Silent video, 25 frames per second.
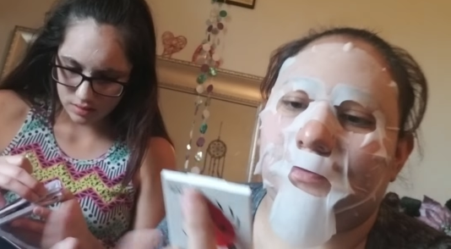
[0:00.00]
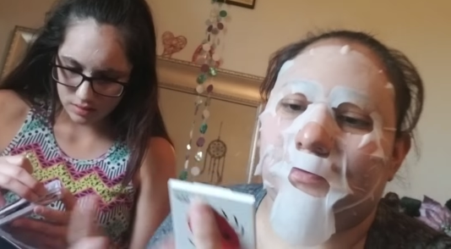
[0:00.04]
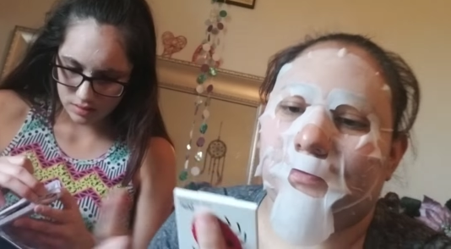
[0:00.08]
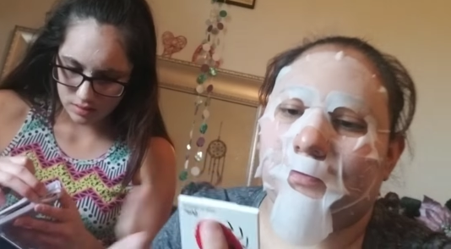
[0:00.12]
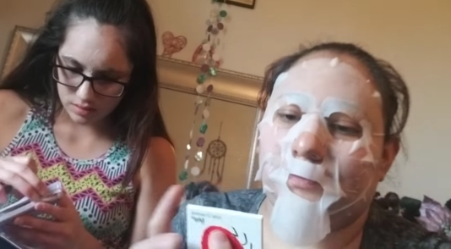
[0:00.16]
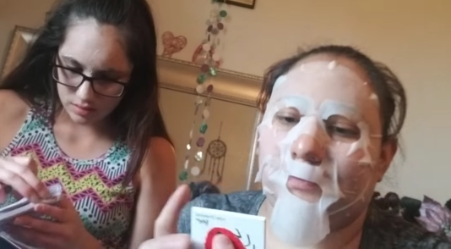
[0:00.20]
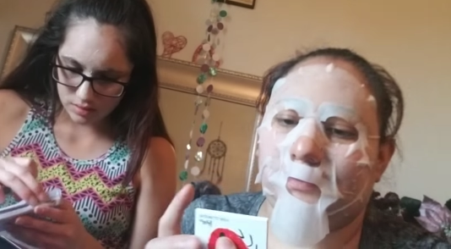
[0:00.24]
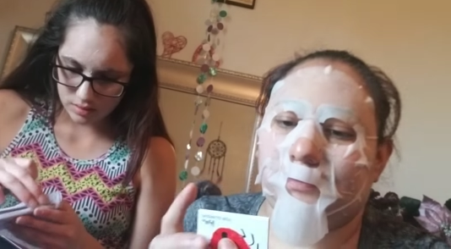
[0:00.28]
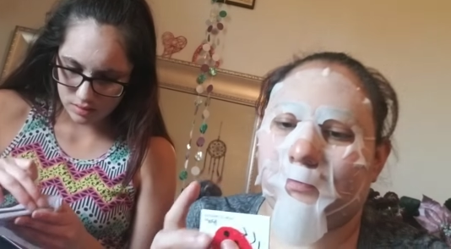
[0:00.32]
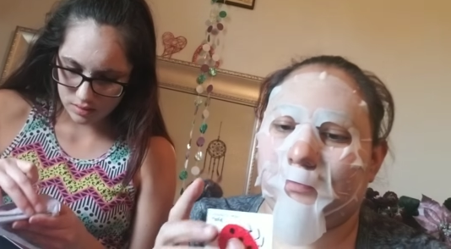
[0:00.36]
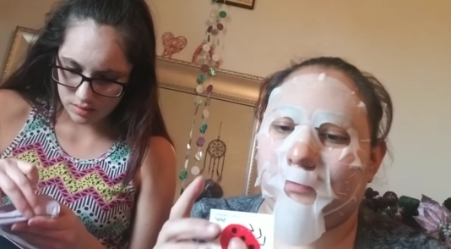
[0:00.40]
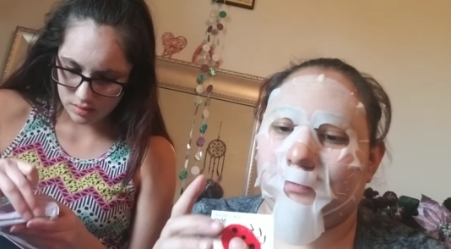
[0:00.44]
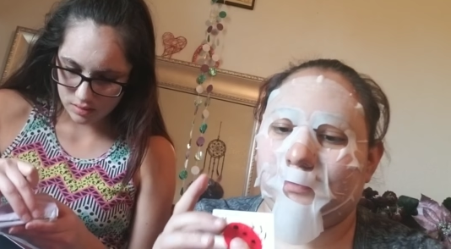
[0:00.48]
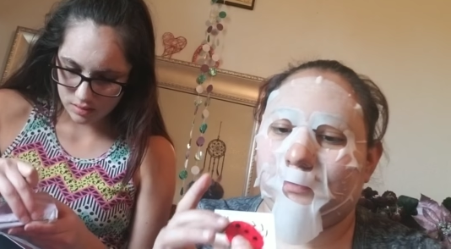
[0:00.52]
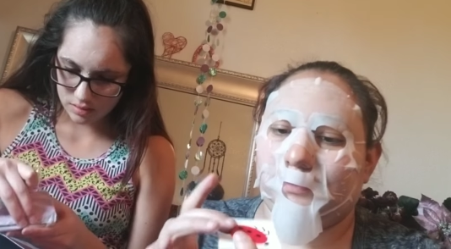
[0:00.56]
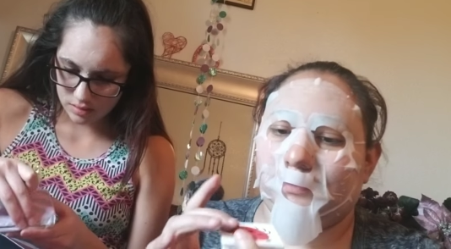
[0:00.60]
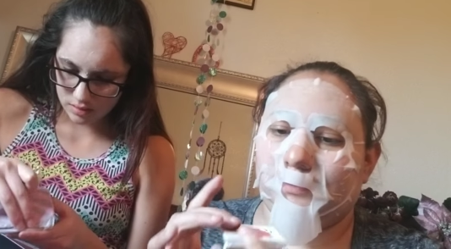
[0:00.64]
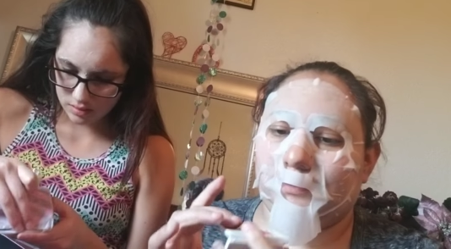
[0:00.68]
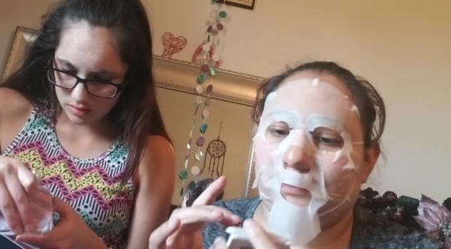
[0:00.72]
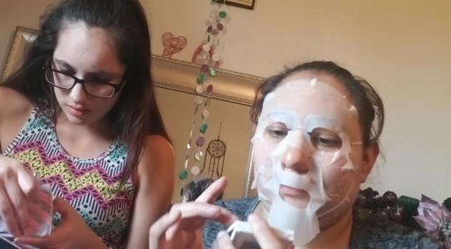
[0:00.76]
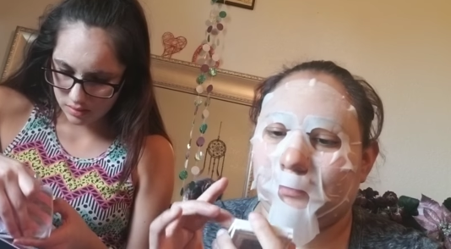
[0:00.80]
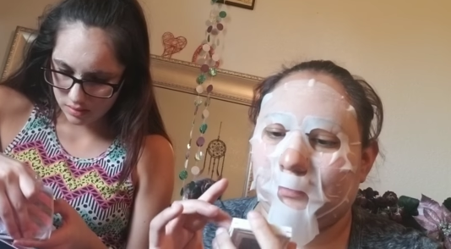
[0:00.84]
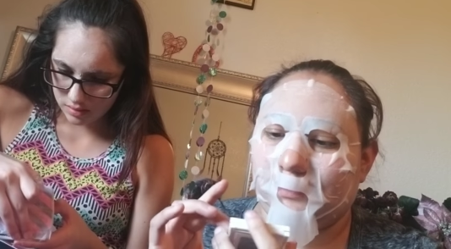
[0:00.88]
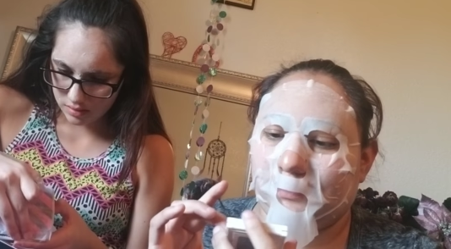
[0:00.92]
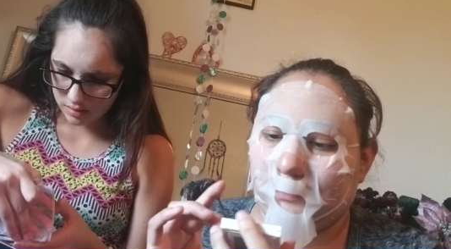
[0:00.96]

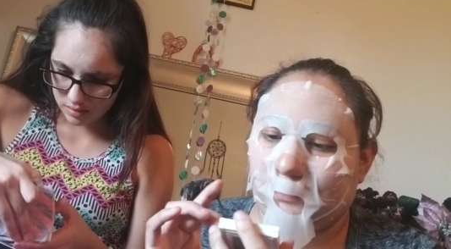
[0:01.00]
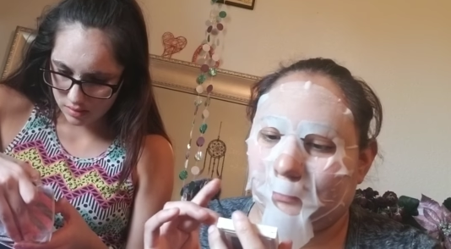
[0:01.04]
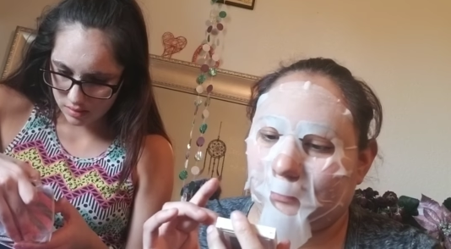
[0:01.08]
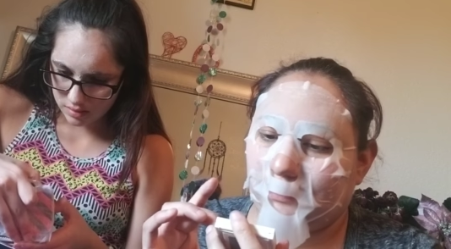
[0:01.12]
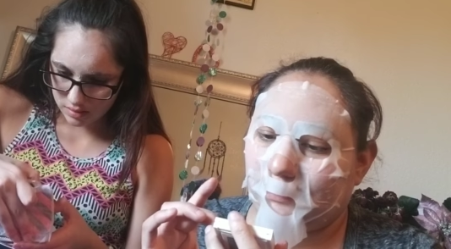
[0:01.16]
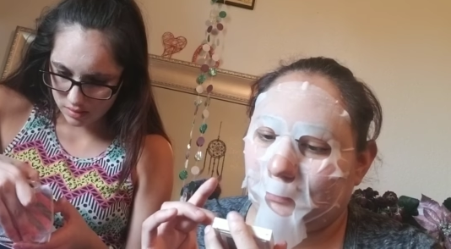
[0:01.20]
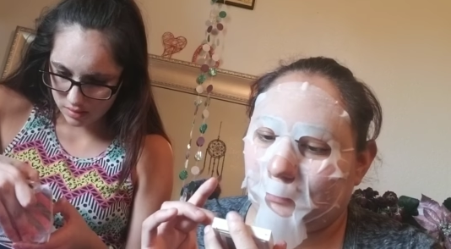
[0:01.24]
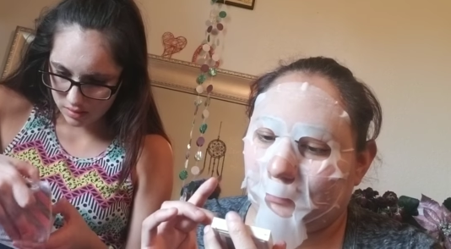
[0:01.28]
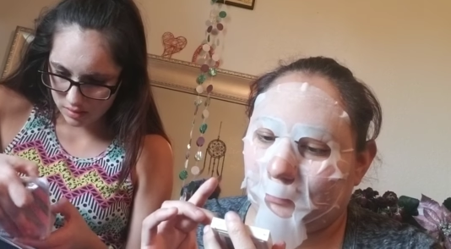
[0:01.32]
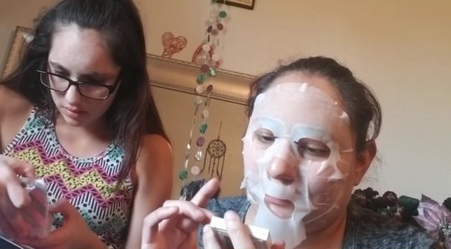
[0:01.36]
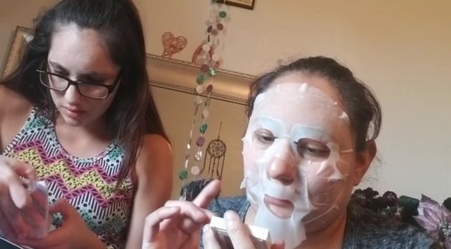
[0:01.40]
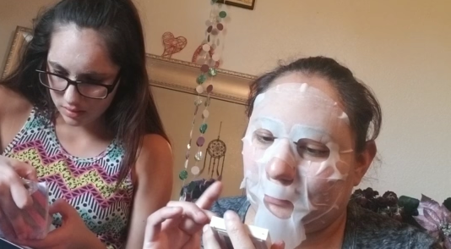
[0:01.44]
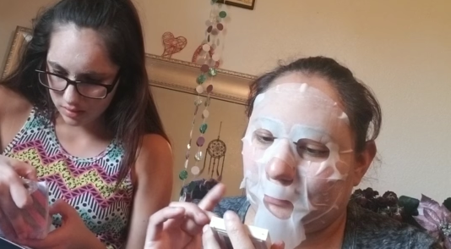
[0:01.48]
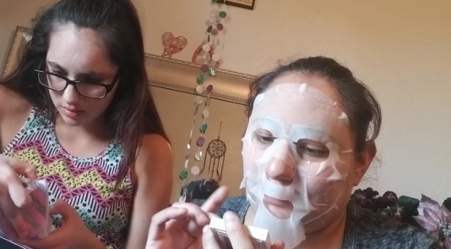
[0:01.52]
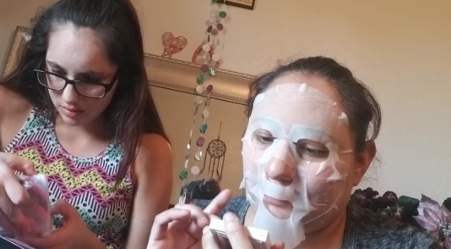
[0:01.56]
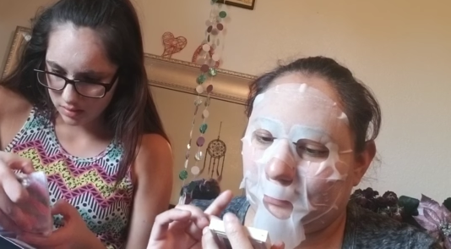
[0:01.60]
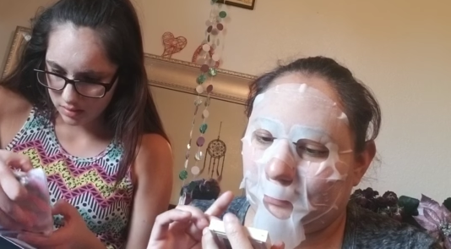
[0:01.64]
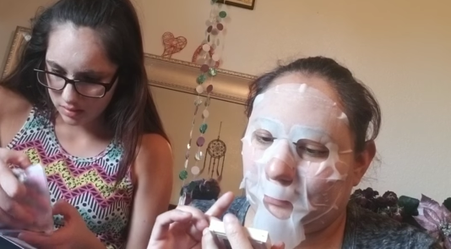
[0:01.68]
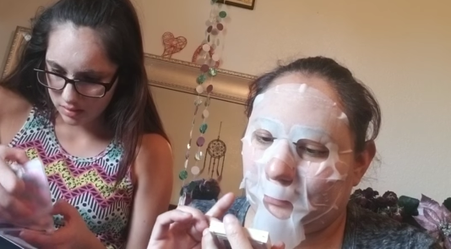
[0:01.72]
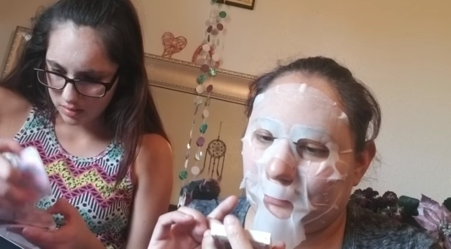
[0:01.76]
Nothing is said.